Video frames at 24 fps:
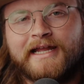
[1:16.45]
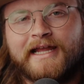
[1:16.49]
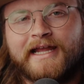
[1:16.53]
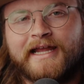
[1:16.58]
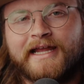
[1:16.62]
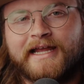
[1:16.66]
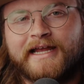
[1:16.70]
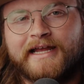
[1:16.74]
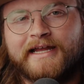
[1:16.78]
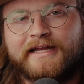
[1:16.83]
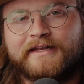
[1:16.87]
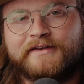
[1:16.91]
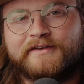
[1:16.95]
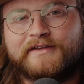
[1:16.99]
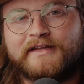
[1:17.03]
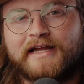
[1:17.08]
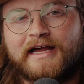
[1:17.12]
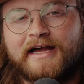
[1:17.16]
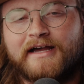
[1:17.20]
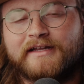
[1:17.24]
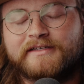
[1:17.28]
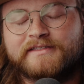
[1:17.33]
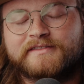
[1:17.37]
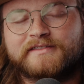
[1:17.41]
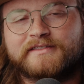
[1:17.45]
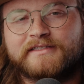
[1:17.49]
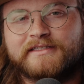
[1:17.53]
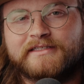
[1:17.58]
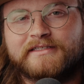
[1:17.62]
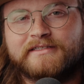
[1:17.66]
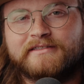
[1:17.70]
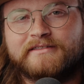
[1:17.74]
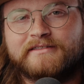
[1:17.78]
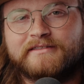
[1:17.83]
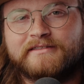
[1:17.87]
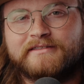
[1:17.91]
And
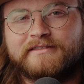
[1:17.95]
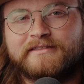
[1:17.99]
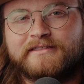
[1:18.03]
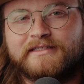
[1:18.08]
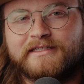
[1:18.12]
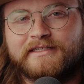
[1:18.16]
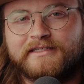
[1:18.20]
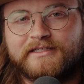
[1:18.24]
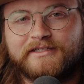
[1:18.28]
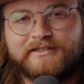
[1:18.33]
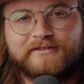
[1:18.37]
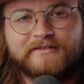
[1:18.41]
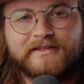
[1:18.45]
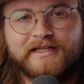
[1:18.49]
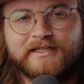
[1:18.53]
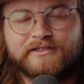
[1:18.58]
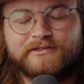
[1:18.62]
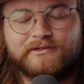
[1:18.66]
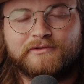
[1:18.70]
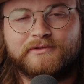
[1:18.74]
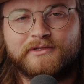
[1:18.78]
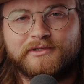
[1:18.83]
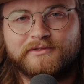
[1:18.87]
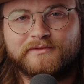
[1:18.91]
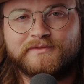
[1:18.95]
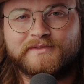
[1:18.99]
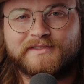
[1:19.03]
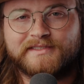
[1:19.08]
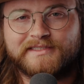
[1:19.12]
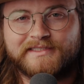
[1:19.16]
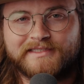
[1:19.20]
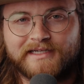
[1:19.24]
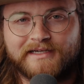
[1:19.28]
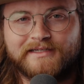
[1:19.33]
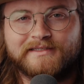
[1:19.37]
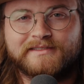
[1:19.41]
honestly, the gear that you use
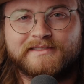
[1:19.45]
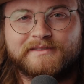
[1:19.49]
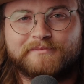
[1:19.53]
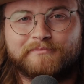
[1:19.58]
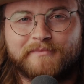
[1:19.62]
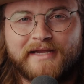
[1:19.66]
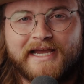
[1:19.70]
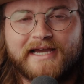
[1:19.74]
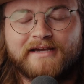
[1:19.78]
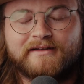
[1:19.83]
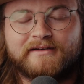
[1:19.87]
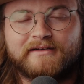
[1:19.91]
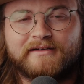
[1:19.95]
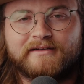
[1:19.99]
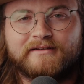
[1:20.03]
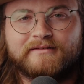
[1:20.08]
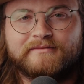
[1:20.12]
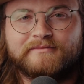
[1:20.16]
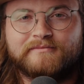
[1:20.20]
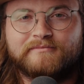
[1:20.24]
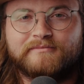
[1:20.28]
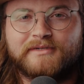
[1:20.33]
does matter,